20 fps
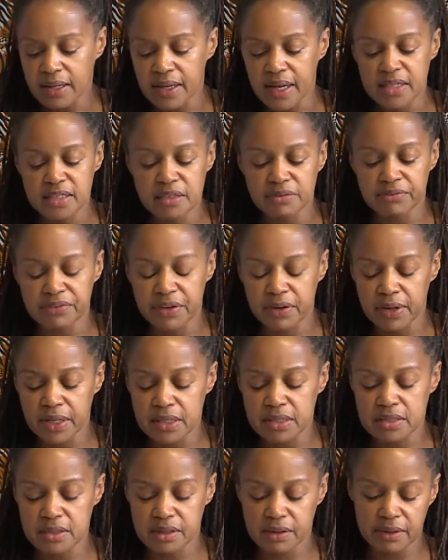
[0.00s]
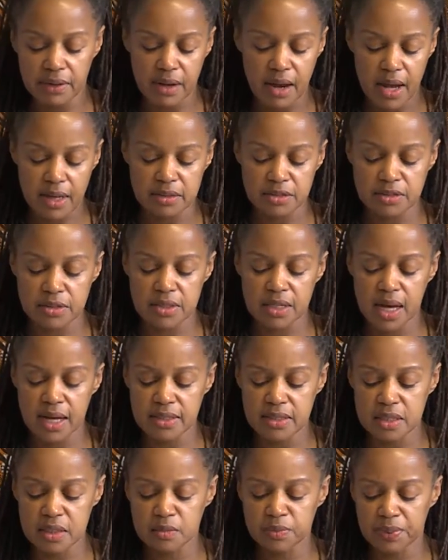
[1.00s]
engaged in various theater
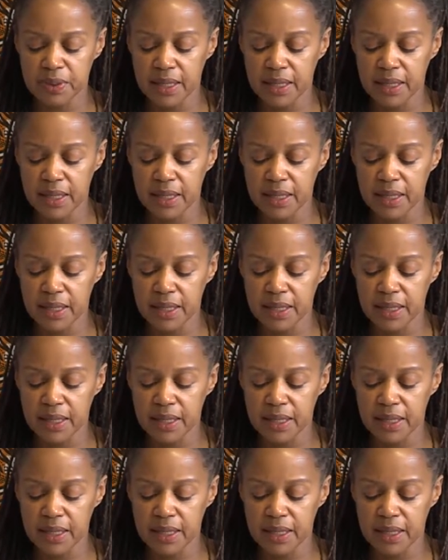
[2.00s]
exercises,